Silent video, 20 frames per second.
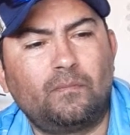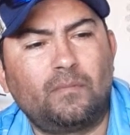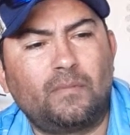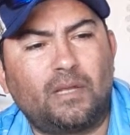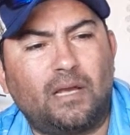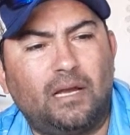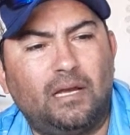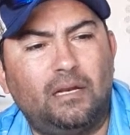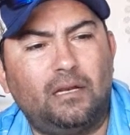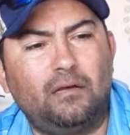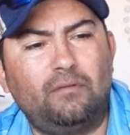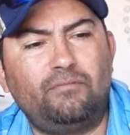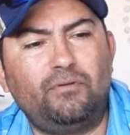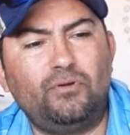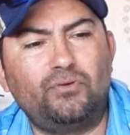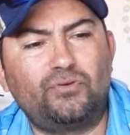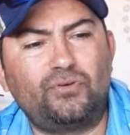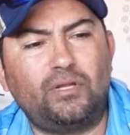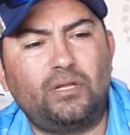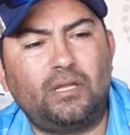I love
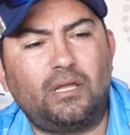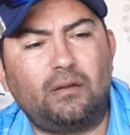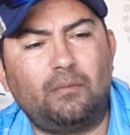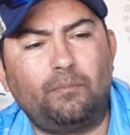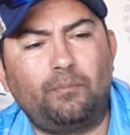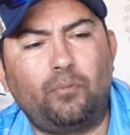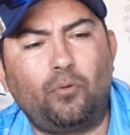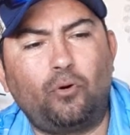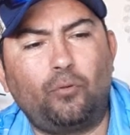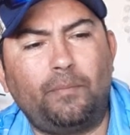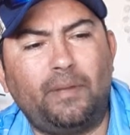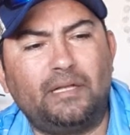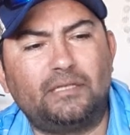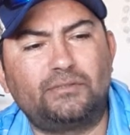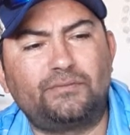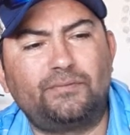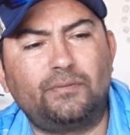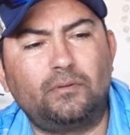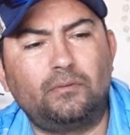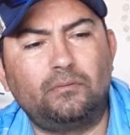using that in Port
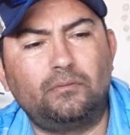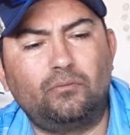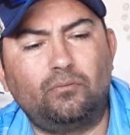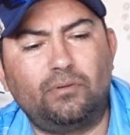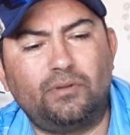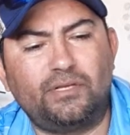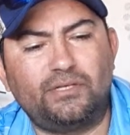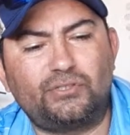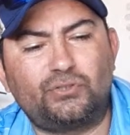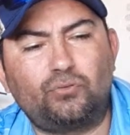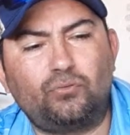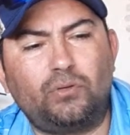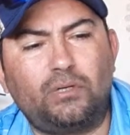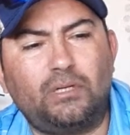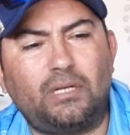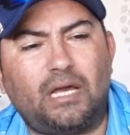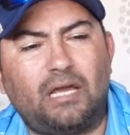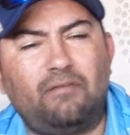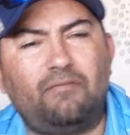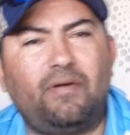Mansfield. With this one,
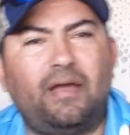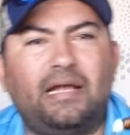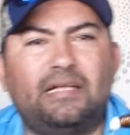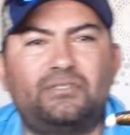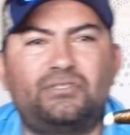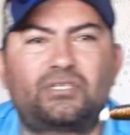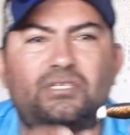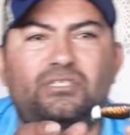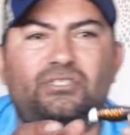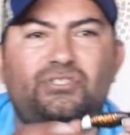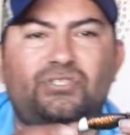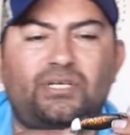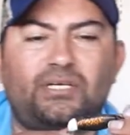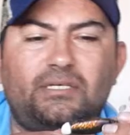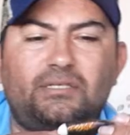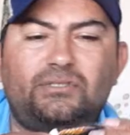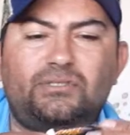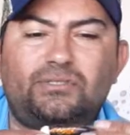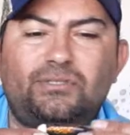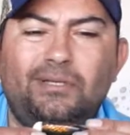I've had
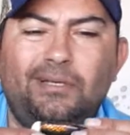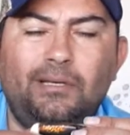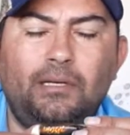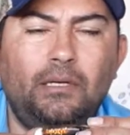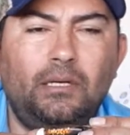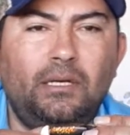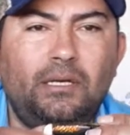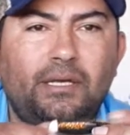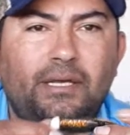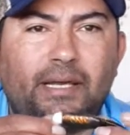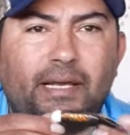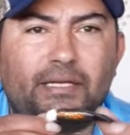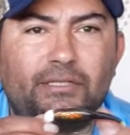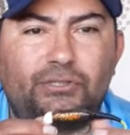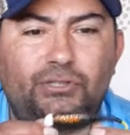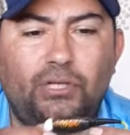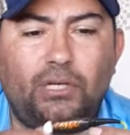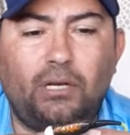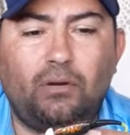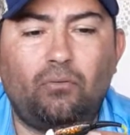success
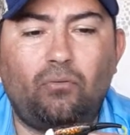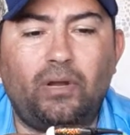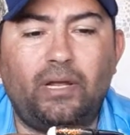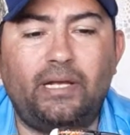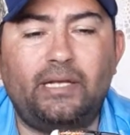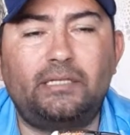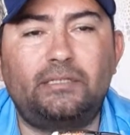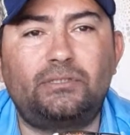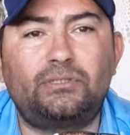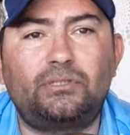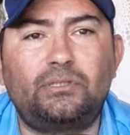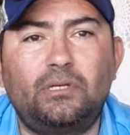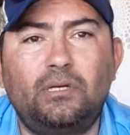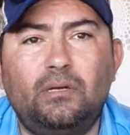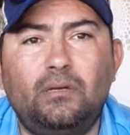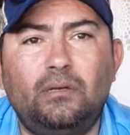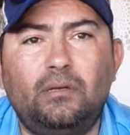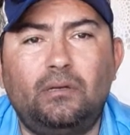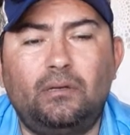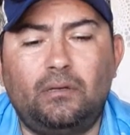catching reds
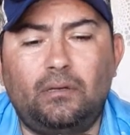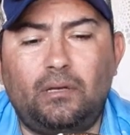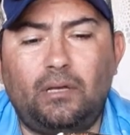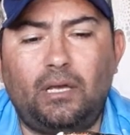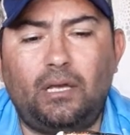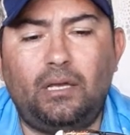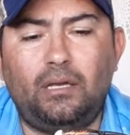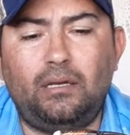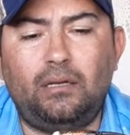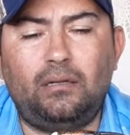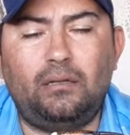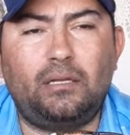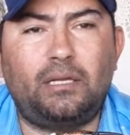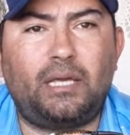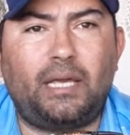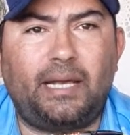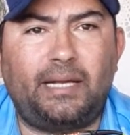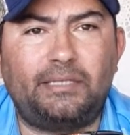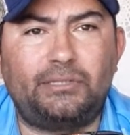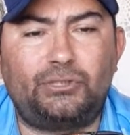and
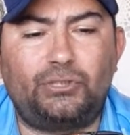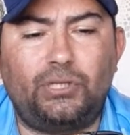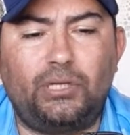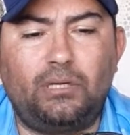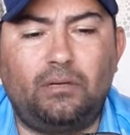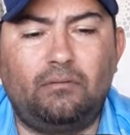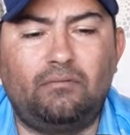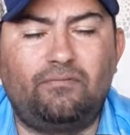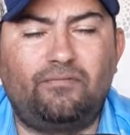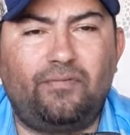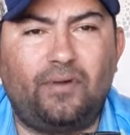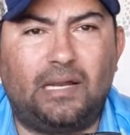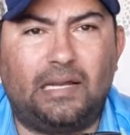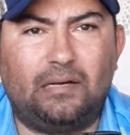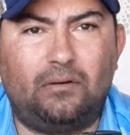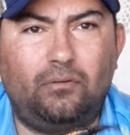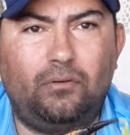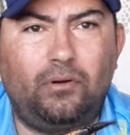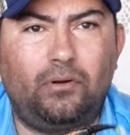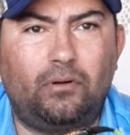catching
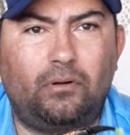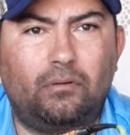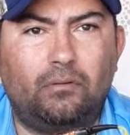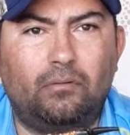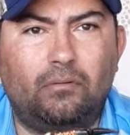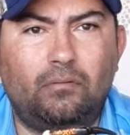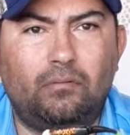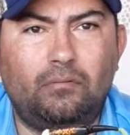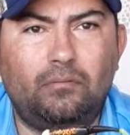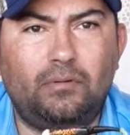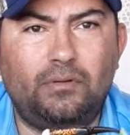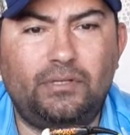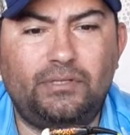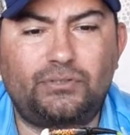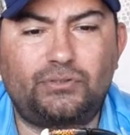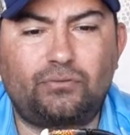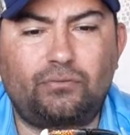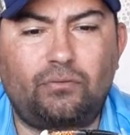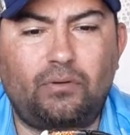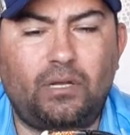flounder with
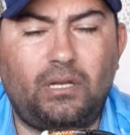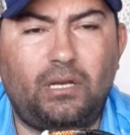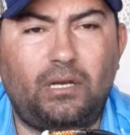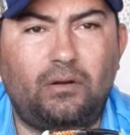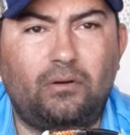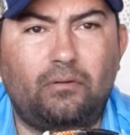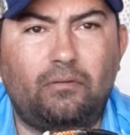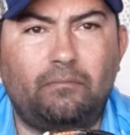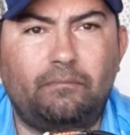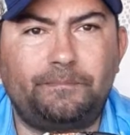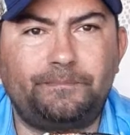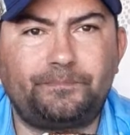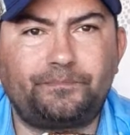this one right here.